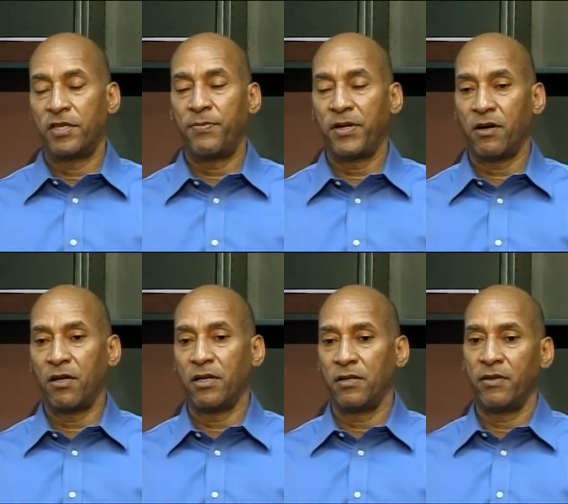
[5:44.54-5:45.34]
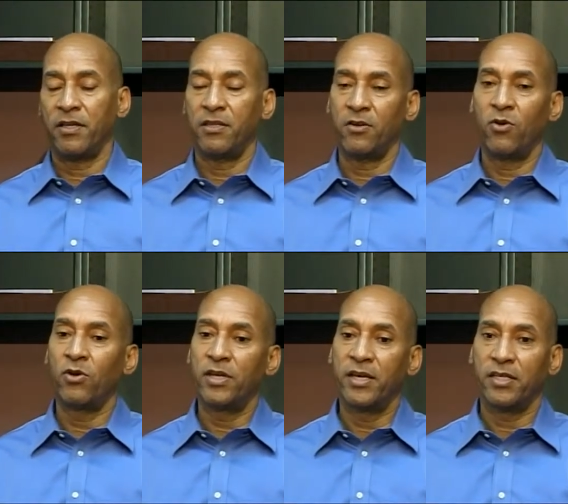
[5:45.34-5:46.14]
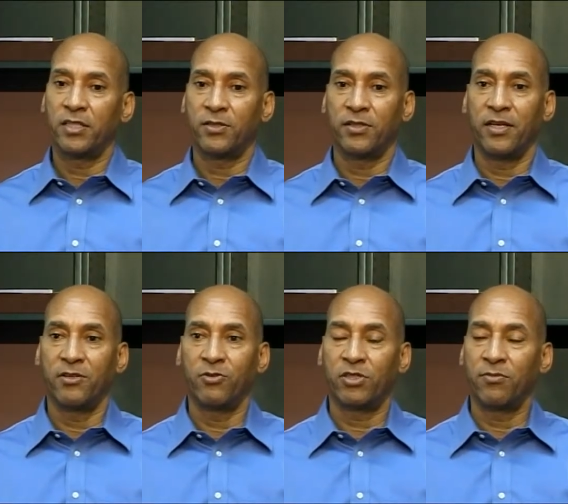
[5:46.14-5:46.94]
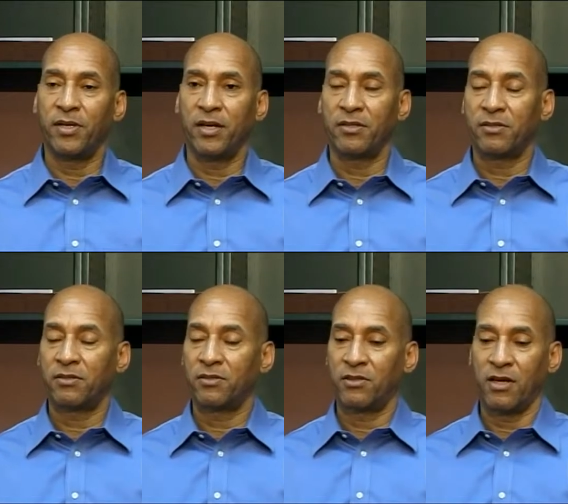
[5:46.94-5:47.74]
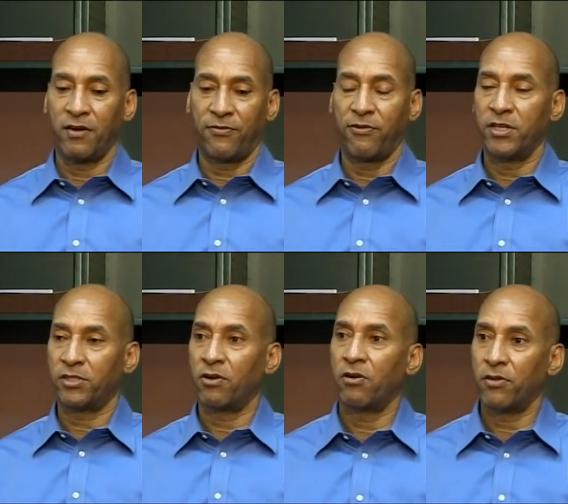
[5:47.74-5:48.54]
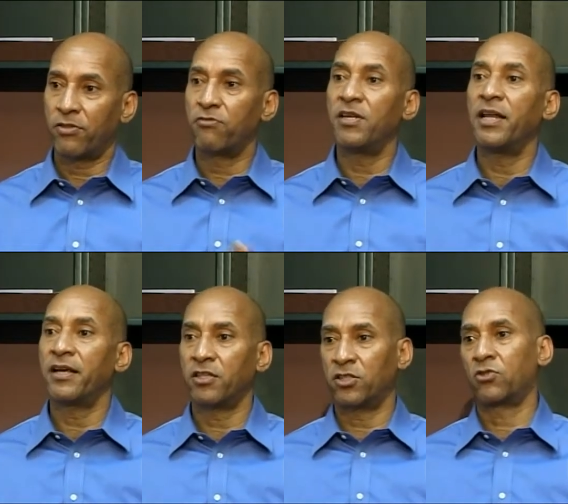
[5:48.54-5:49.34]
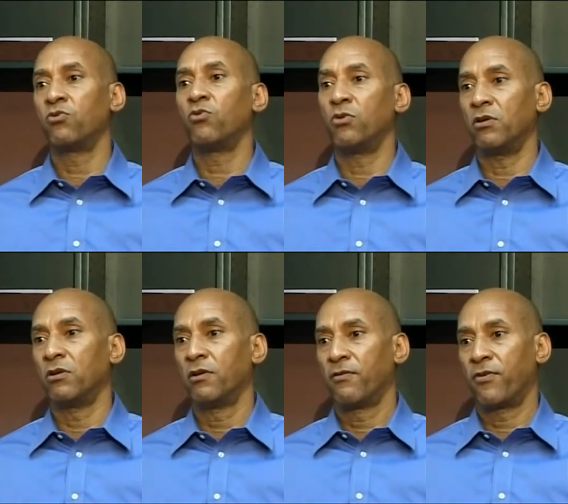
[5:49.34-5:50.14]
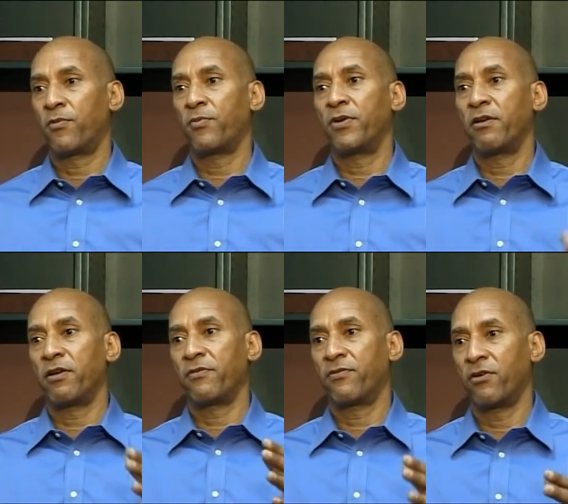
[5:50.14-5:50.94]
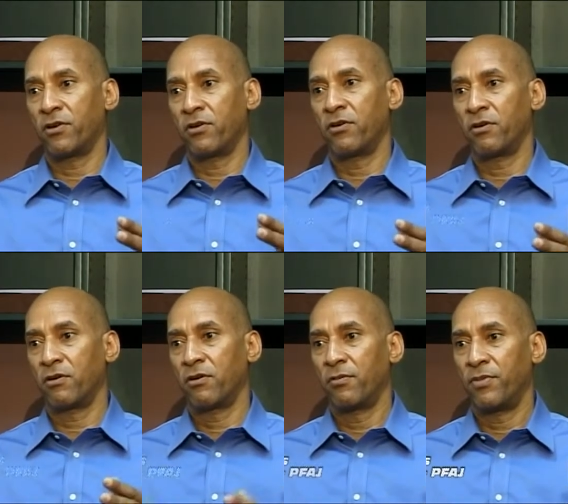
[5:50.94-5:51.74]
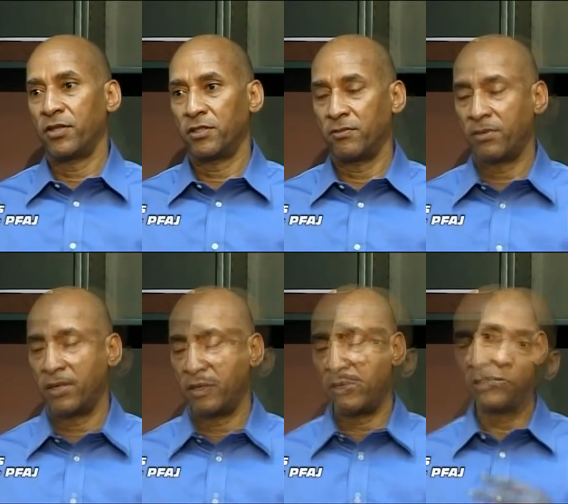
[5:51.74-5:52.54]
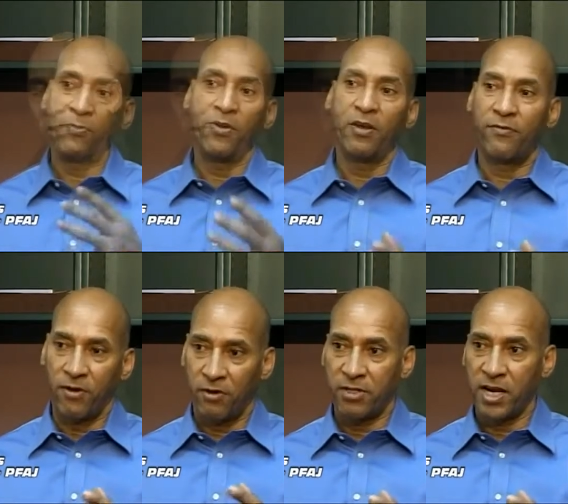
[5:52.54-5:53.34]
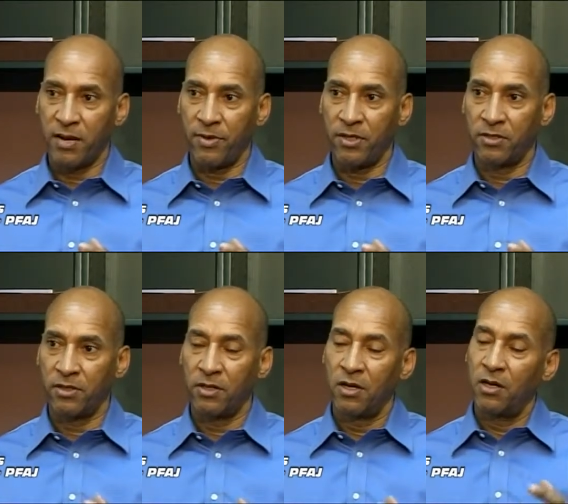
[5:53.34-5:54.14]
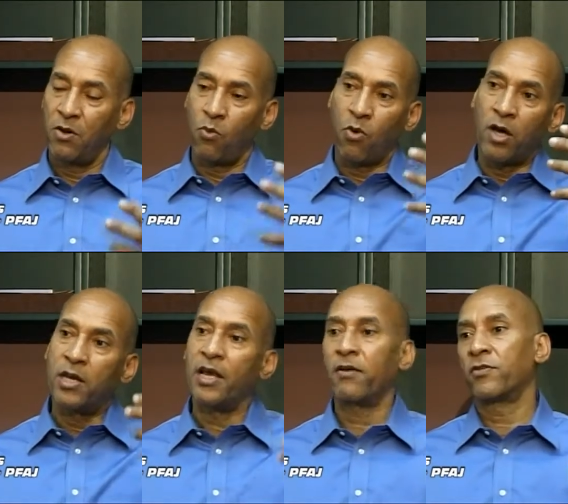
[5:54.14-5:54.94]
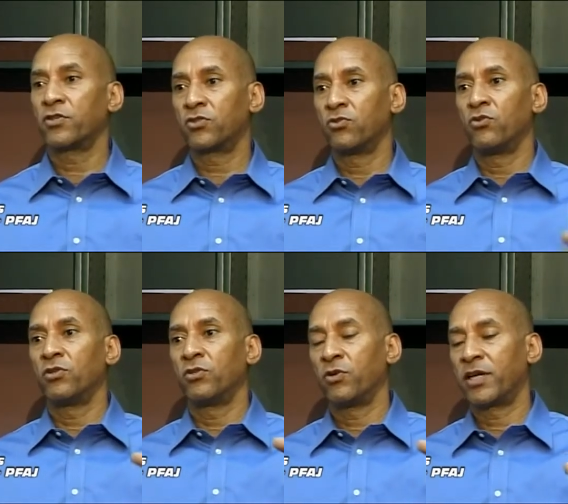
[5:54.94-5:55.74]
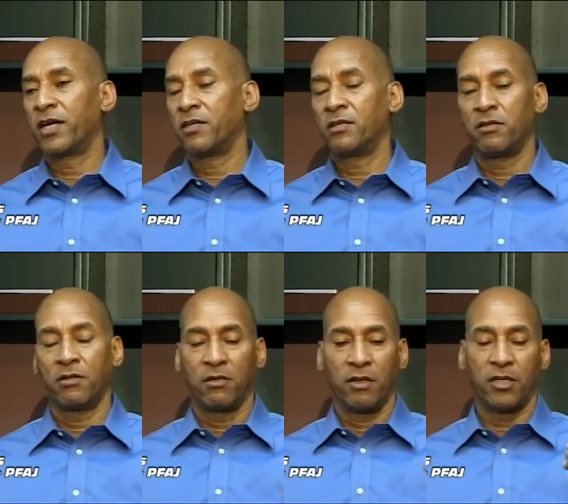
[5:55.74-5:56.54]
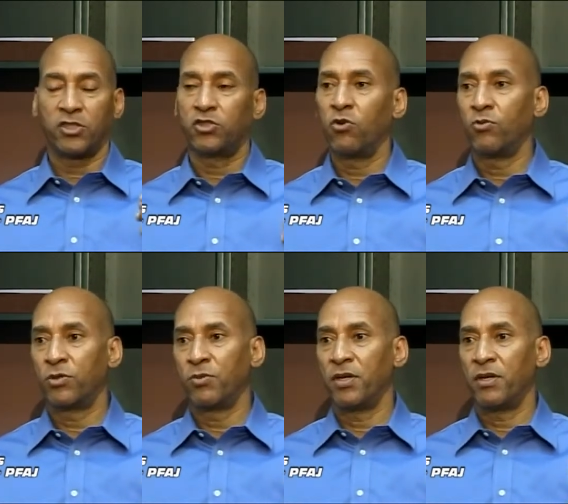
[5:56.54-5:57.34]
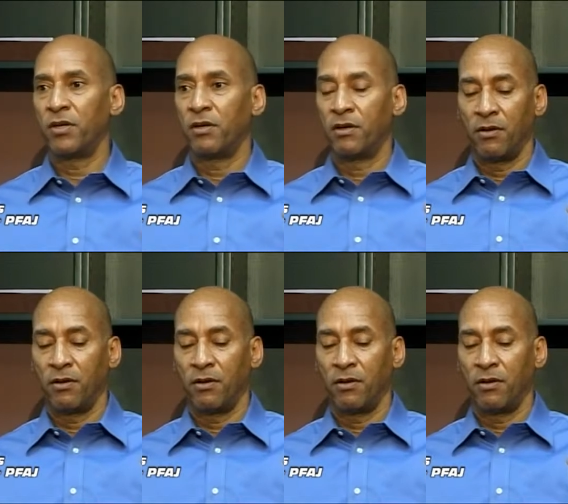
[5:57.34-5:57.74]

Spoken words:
Typically, in the old days, there used to be a phrase called a three-legged stool for preparing for your pension plan. And you're preparing for your retirement. One leg of the stool you can assume to be